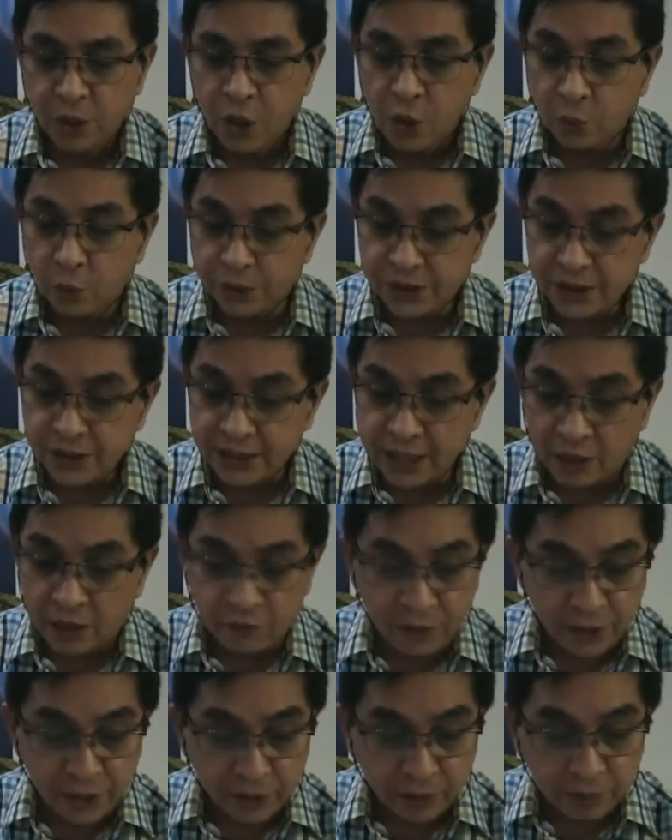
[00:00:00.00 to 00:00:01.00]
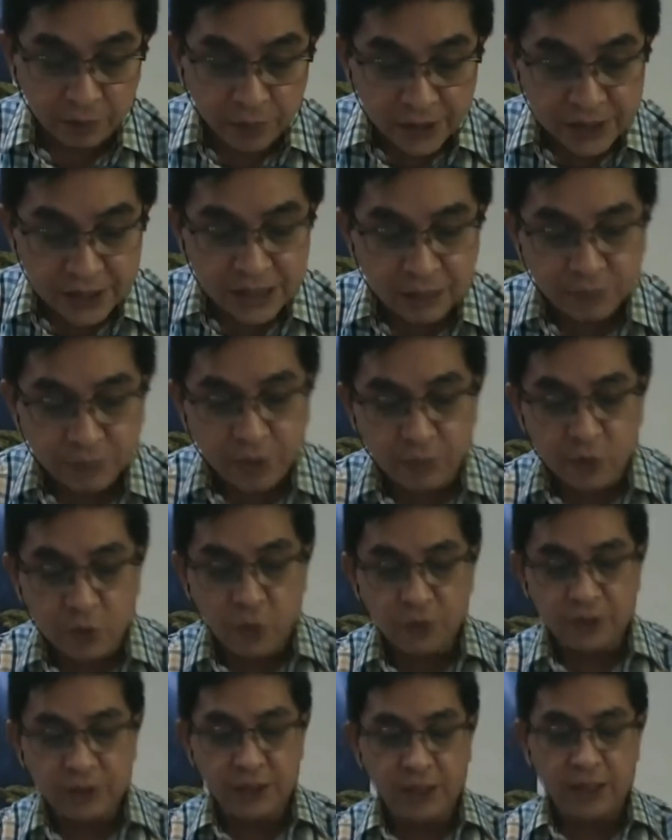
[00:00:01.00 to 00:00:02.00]
which is now very busy
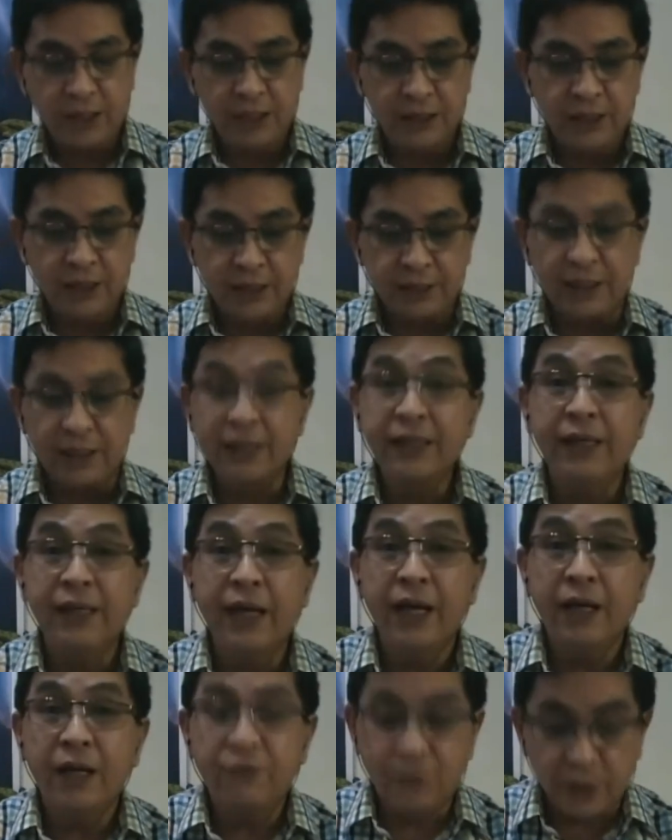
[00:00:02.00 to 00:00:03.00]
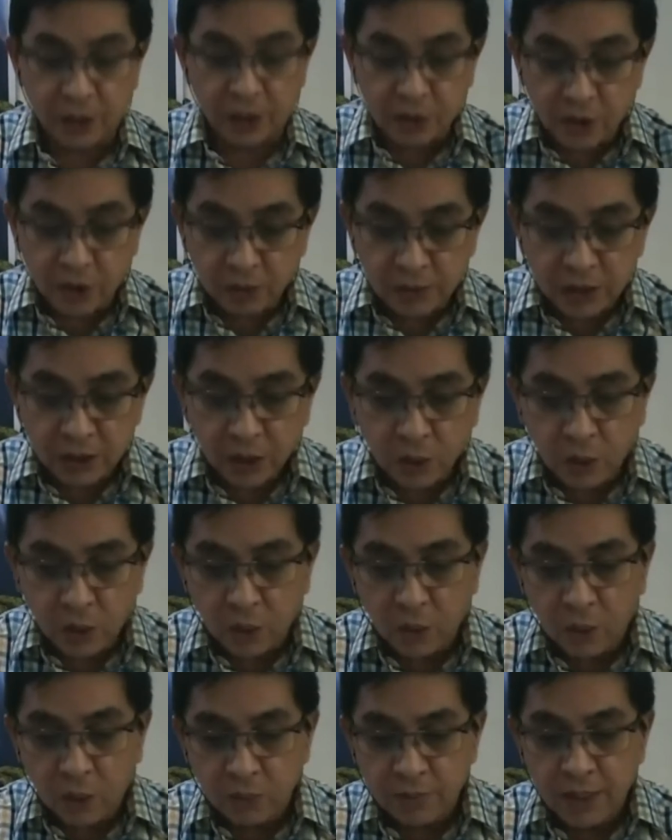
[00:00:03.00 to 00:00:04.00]
promoting the care for our common
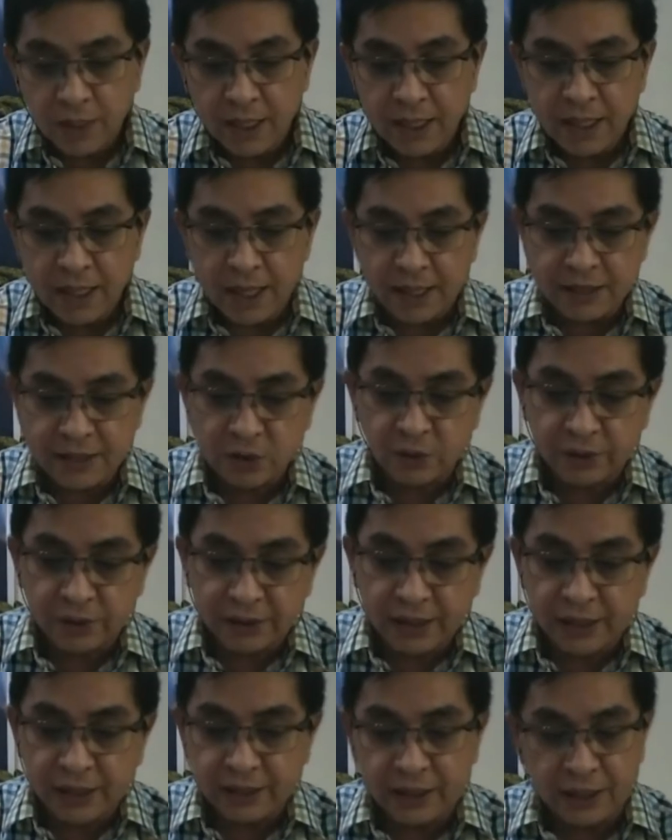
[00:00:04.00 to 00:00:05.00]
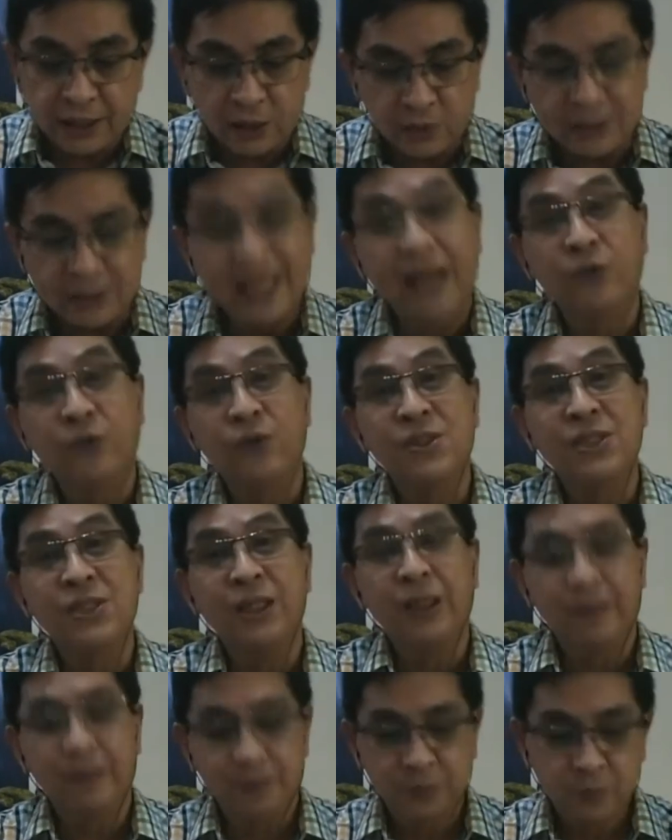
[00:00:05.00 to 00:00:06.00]
home as contained in Laudato
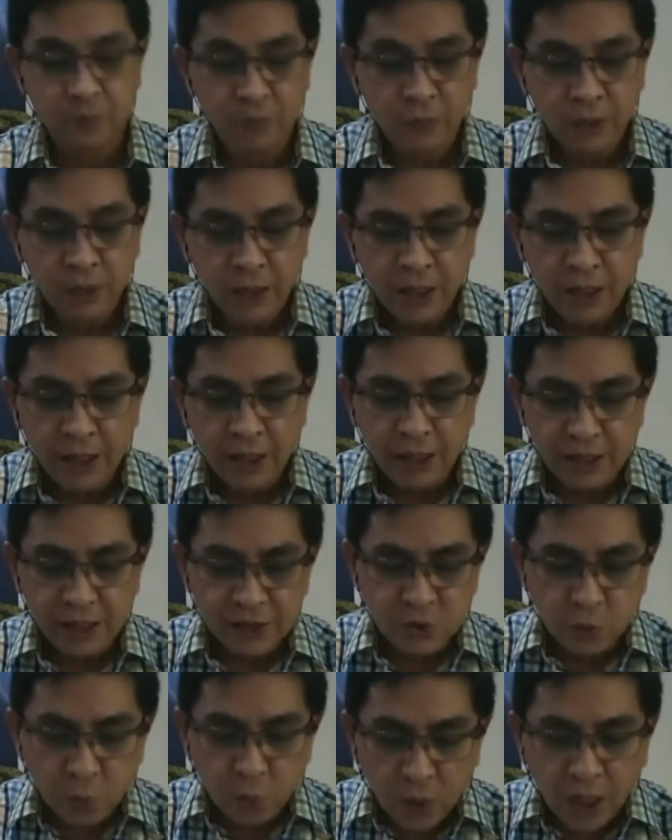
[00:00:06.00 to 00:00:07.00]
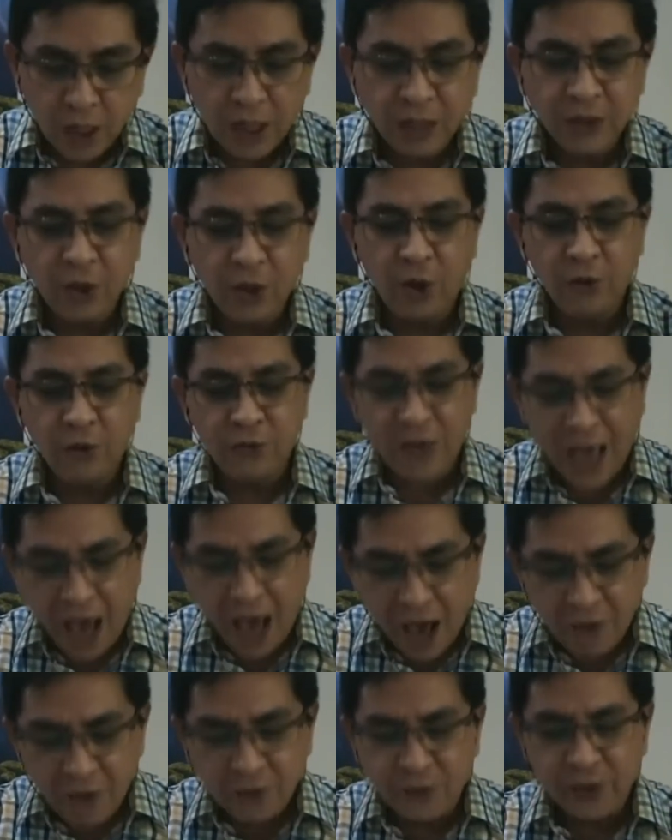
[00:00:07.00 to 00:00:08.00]
Si. He is one of
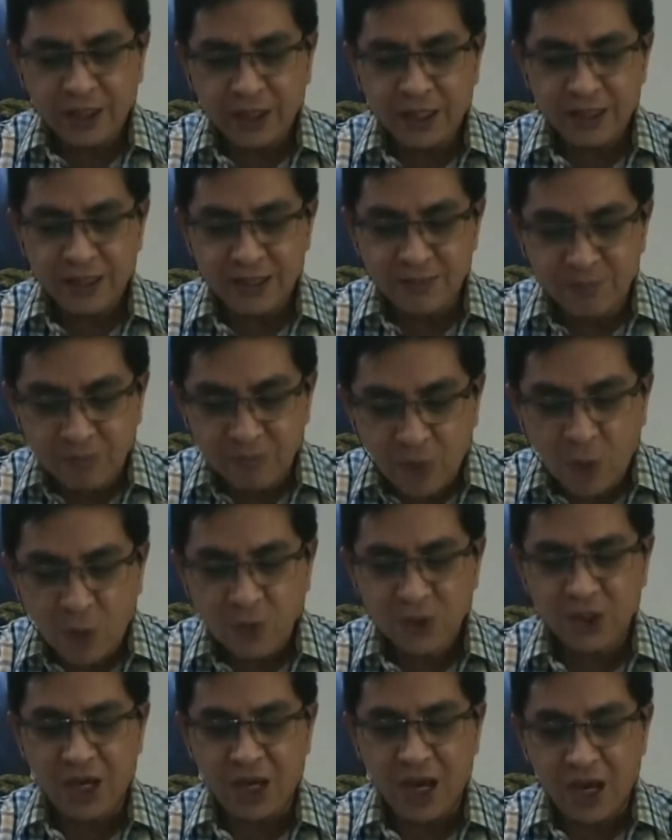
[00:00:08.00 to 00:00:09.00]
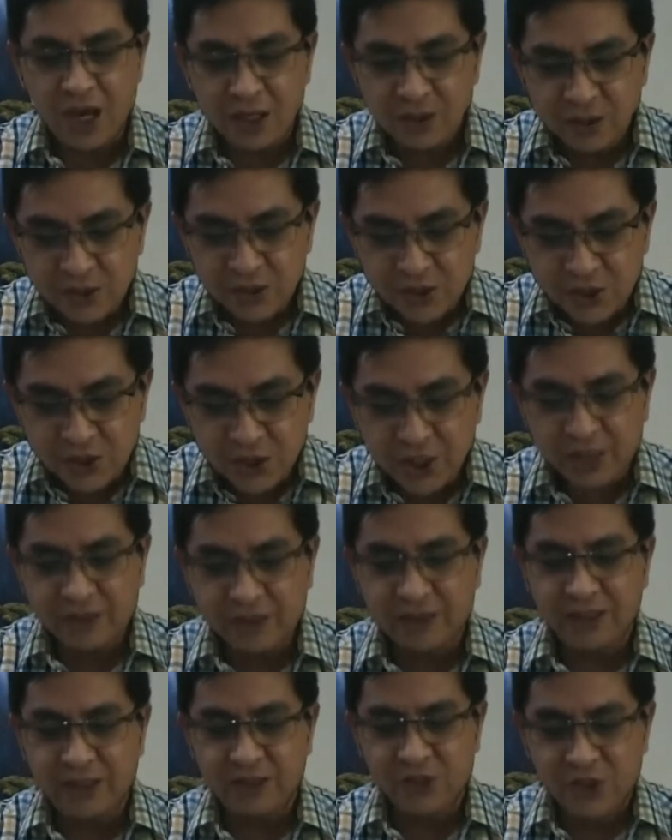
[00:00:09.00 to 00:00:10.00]
Africa's most
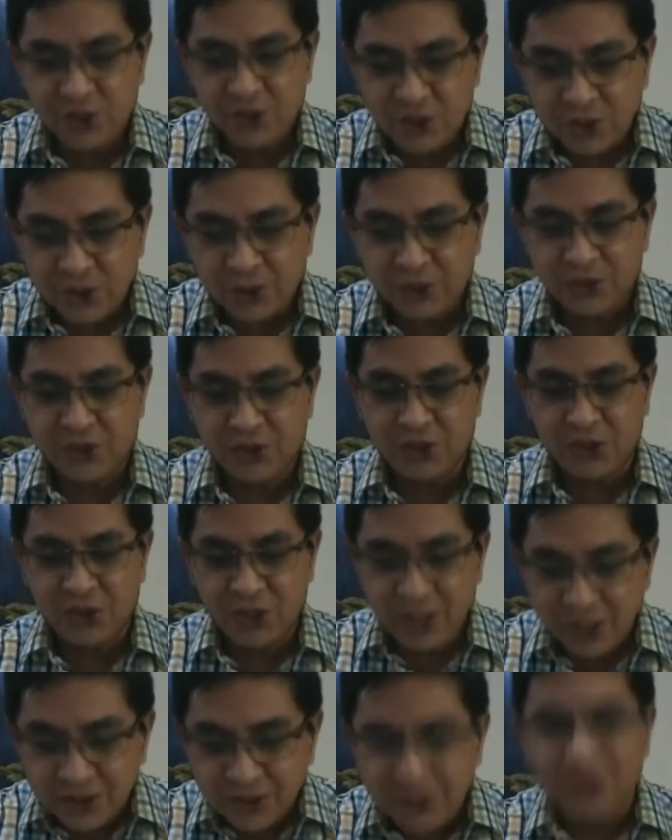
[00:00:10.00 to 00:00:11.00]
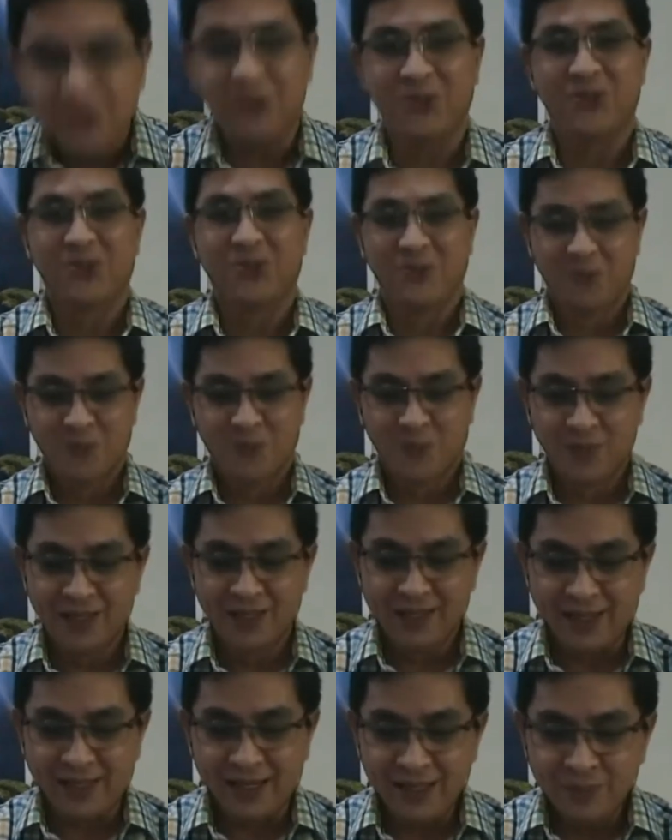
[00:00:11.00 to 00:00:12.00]
energetic church leaders,
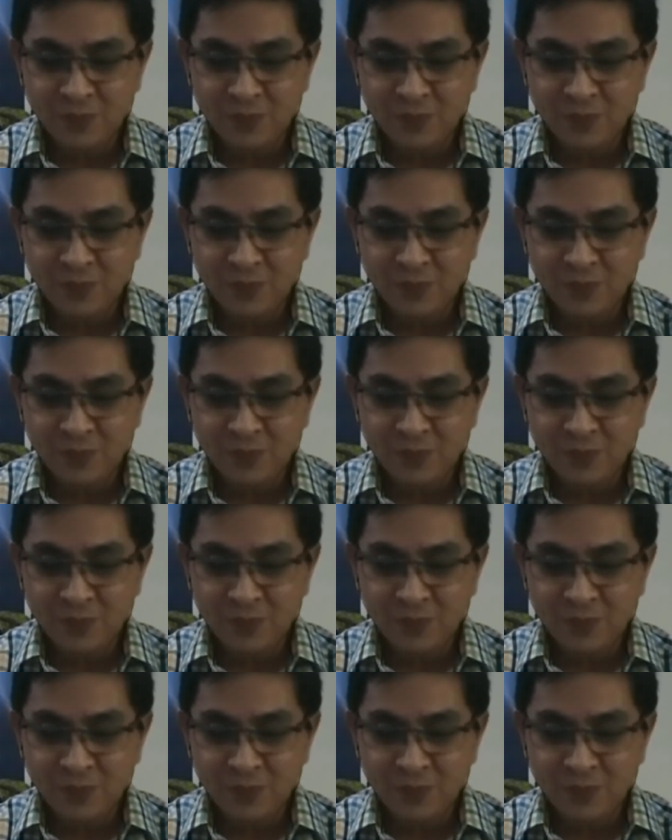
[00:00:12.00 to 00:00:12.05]
okay,